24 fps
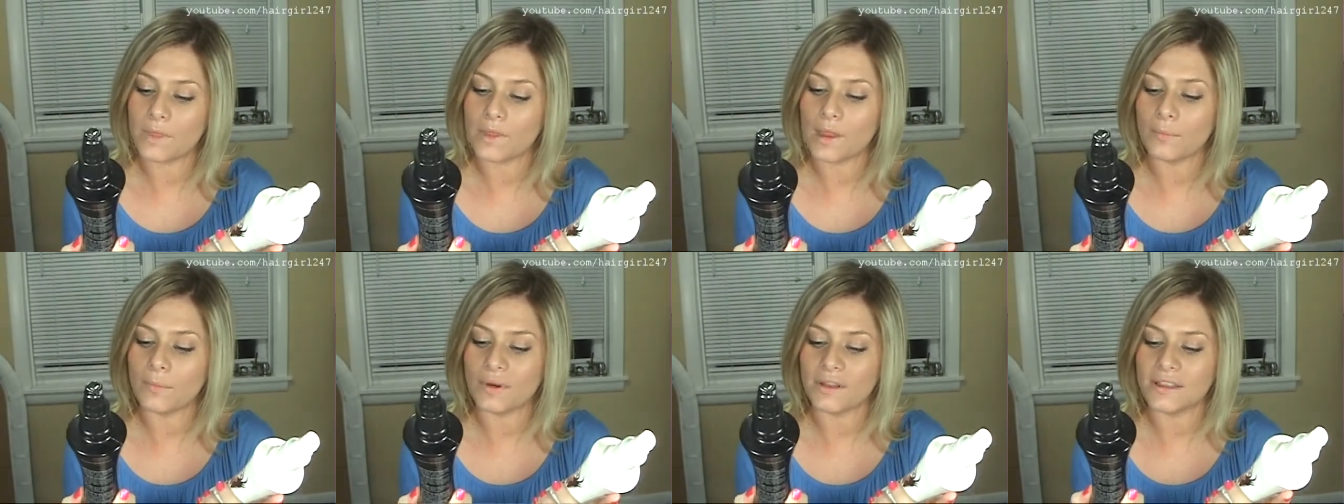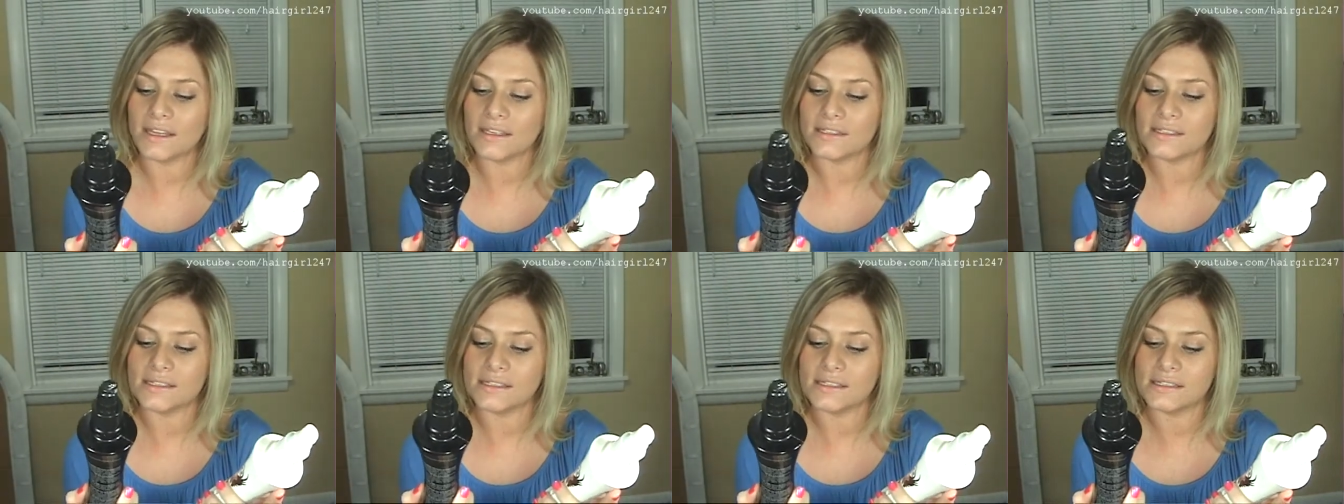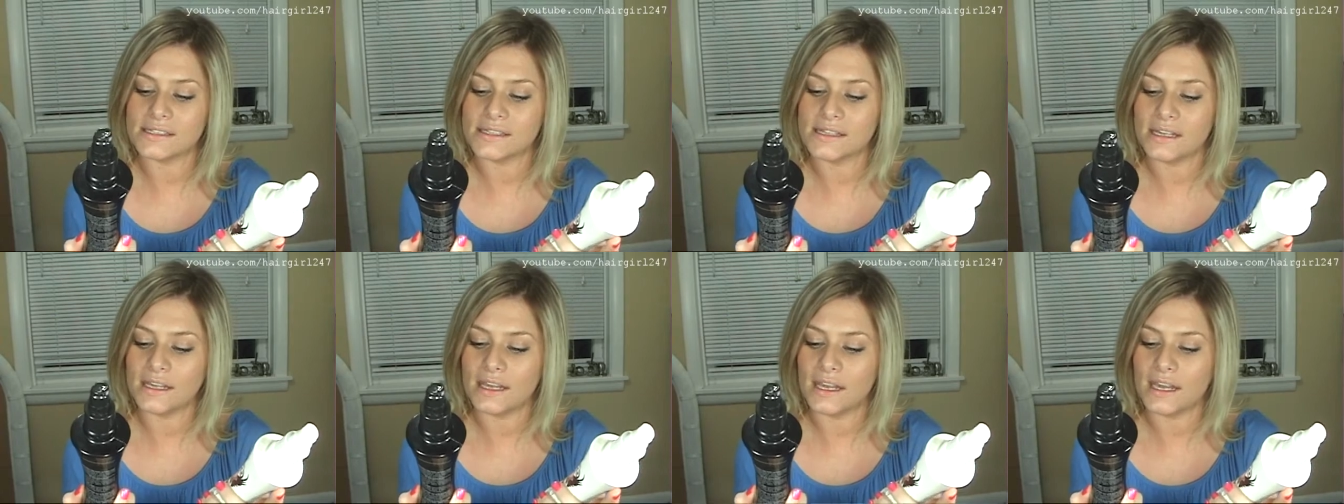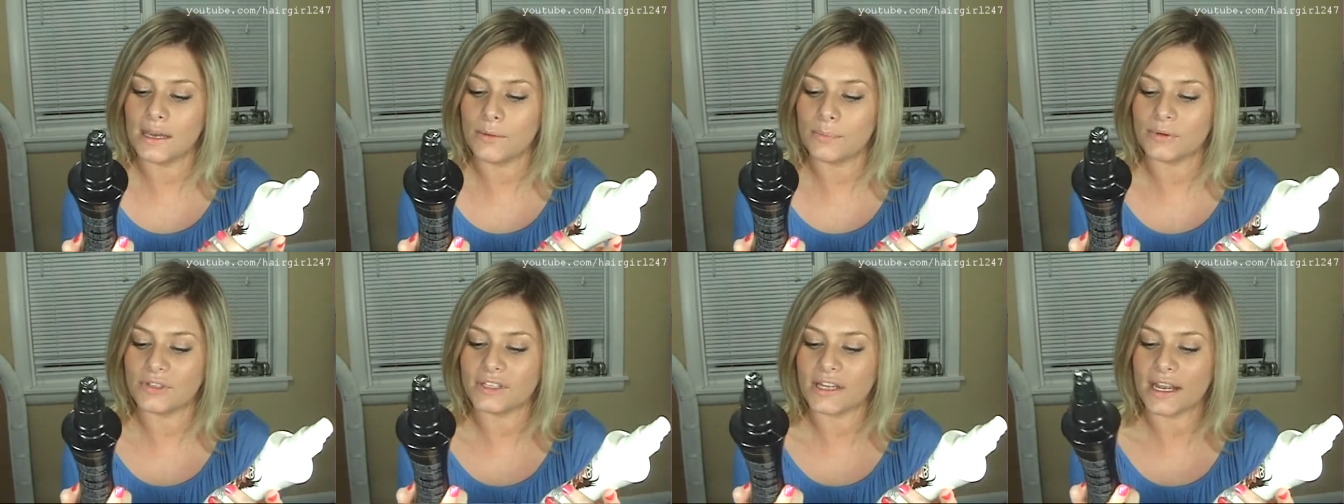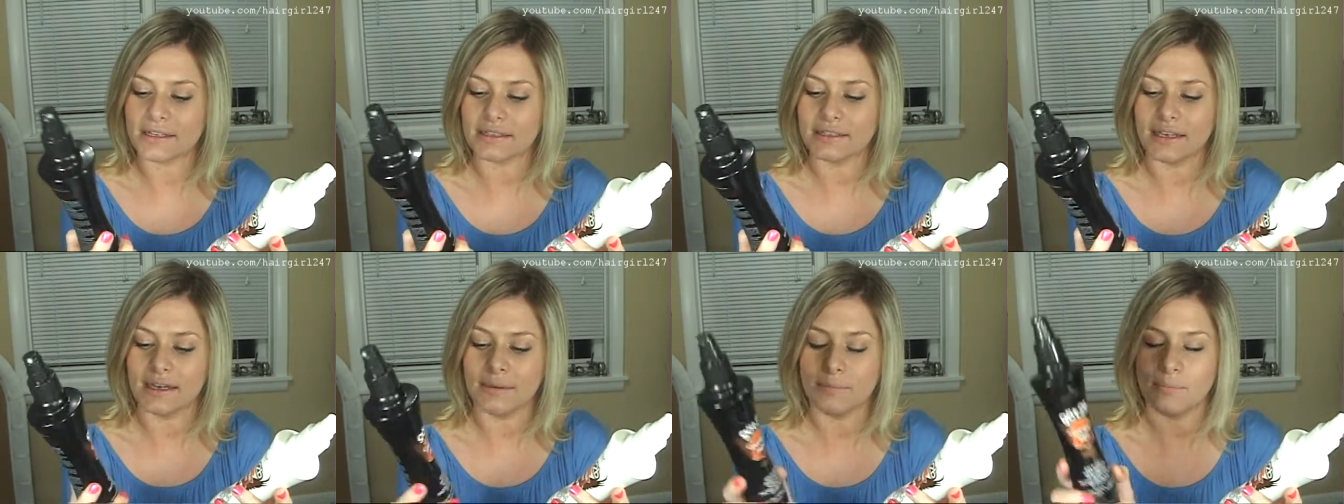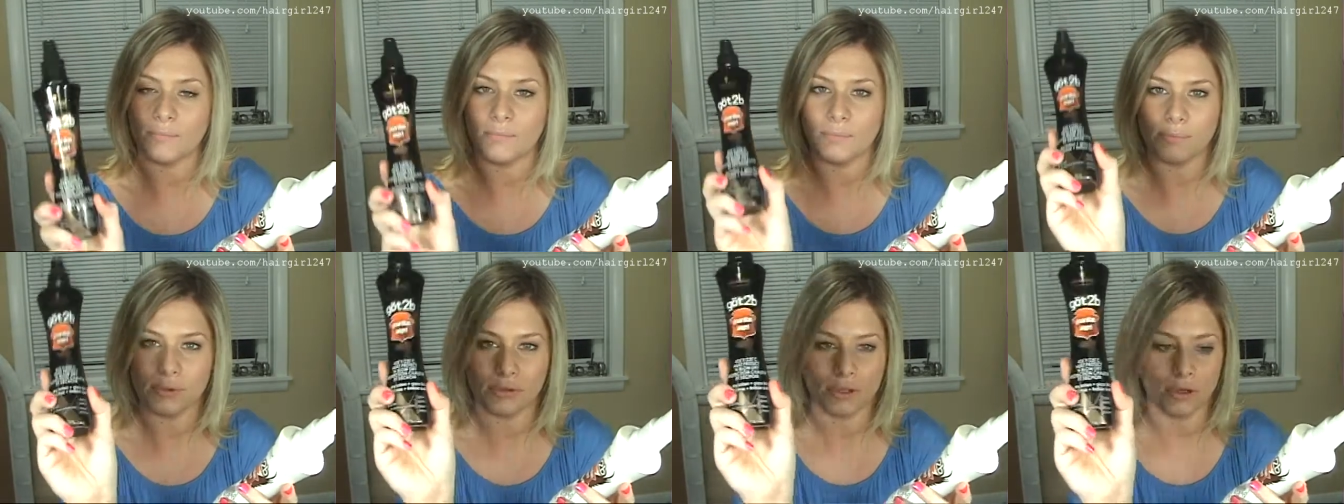But this is the heat protectant
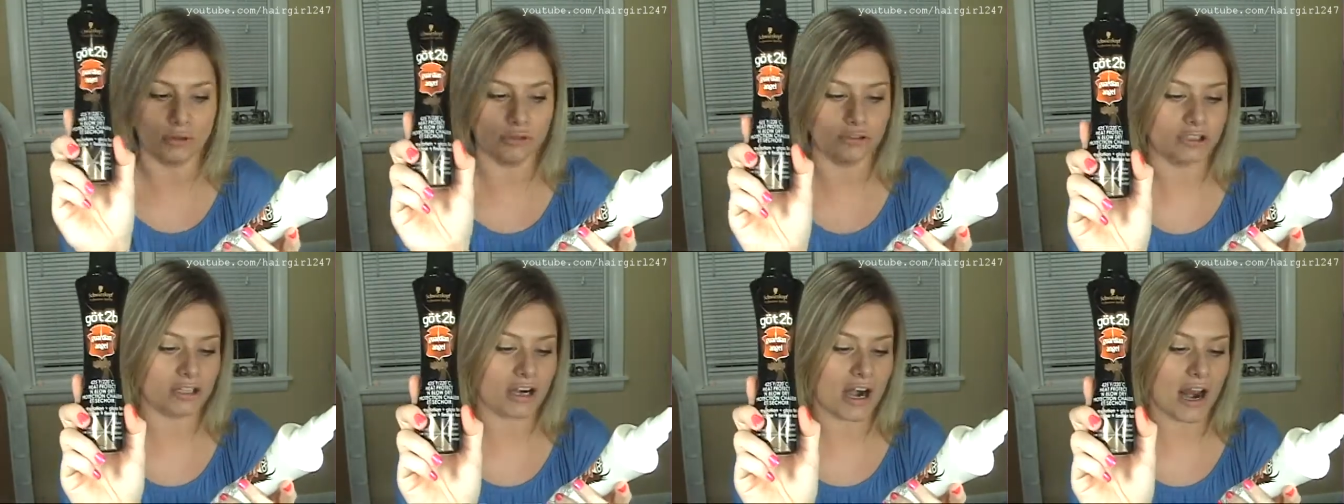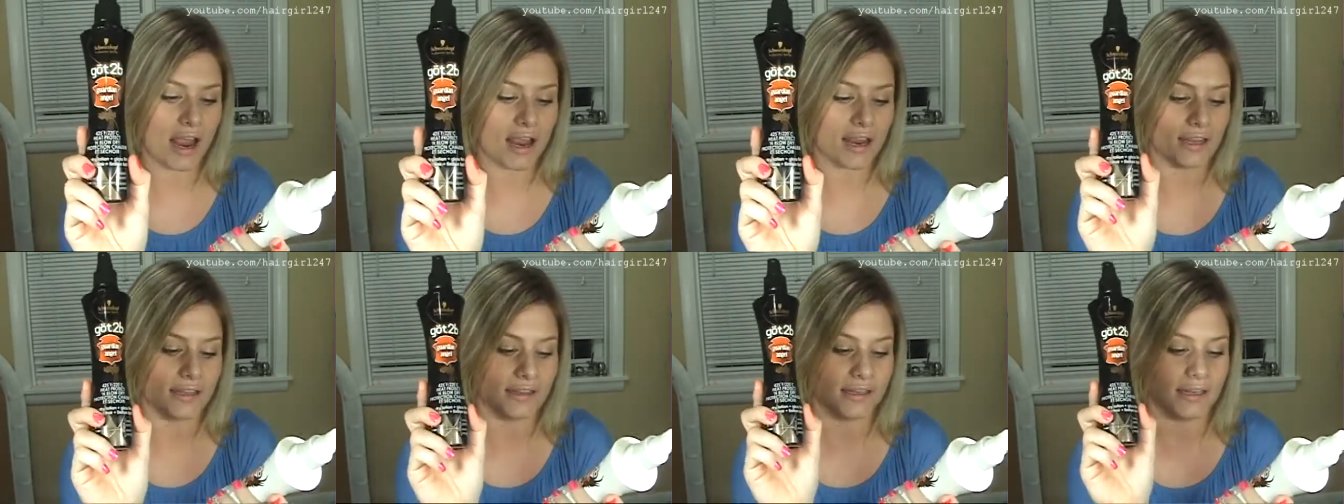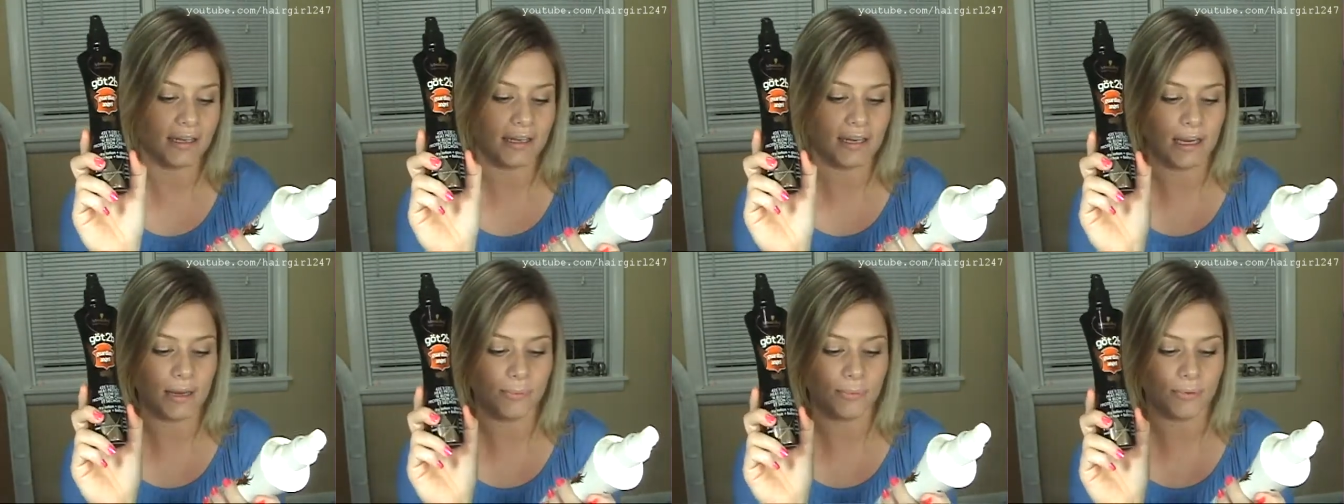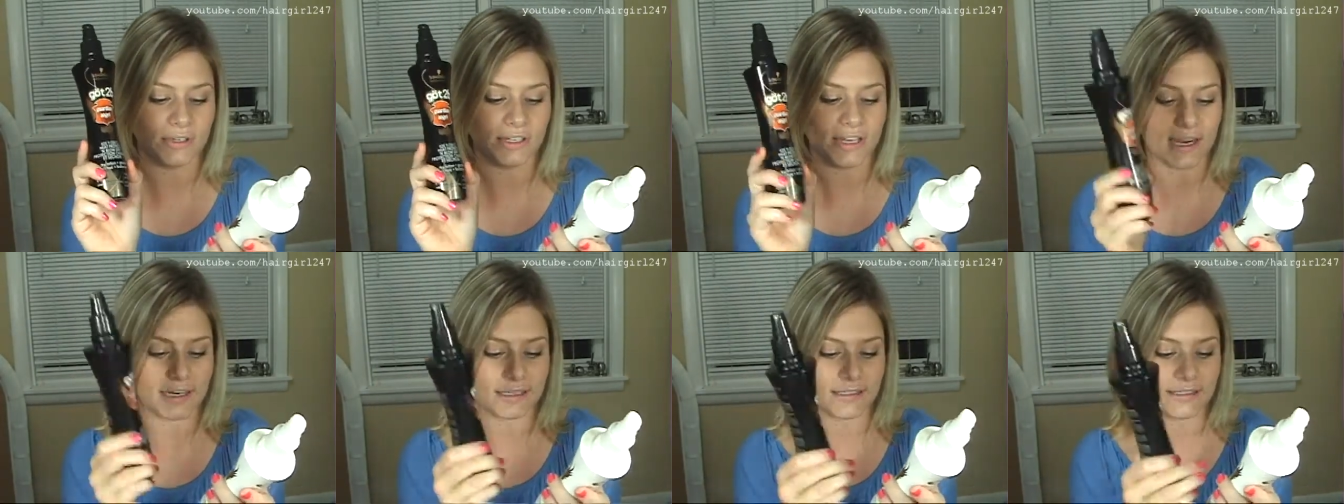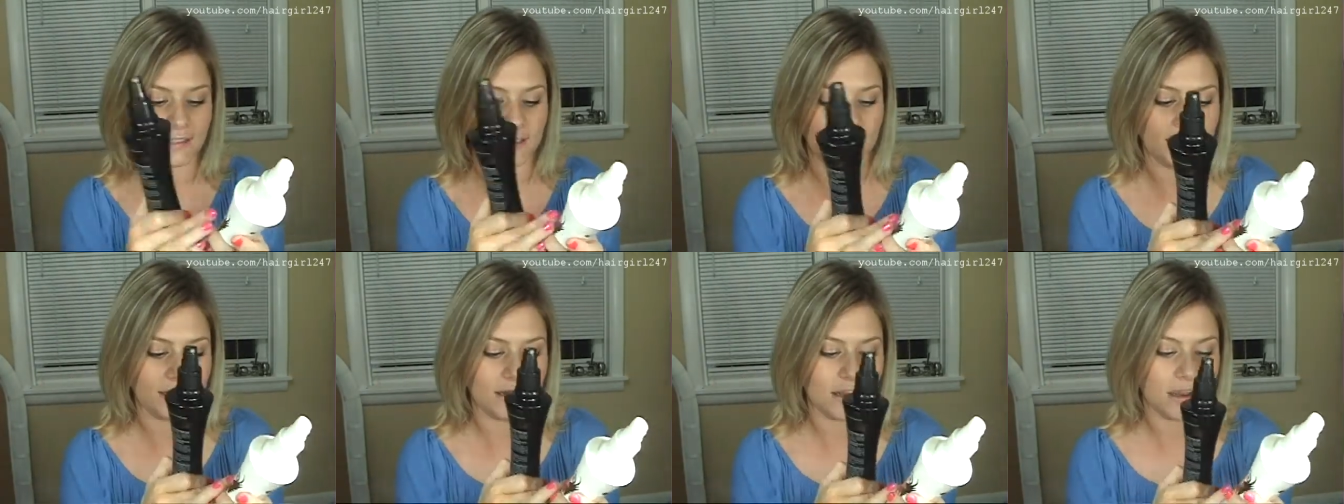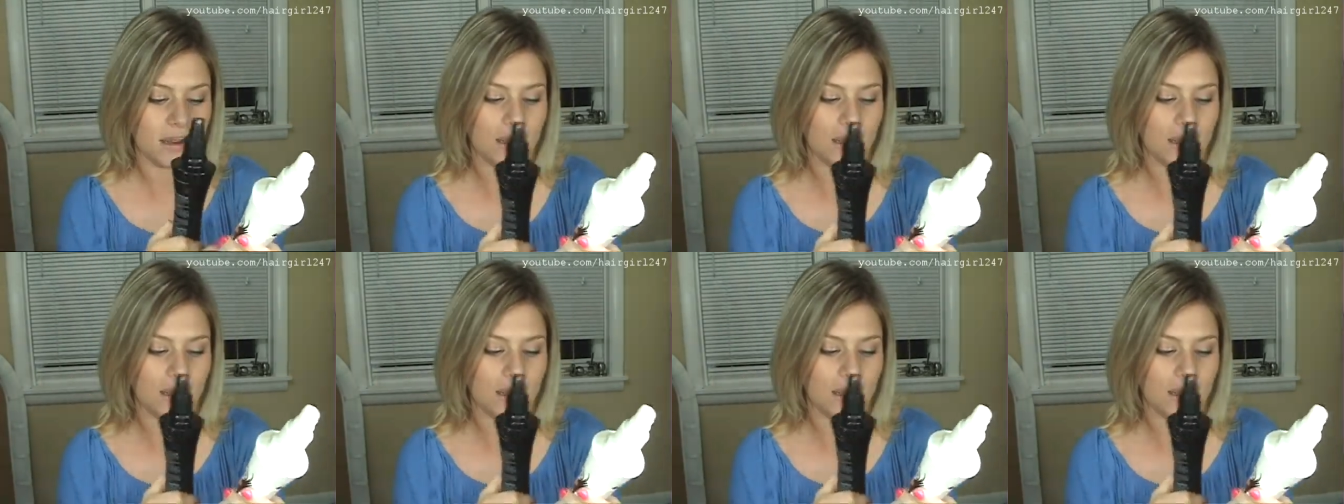blow dry, and then the heat protectant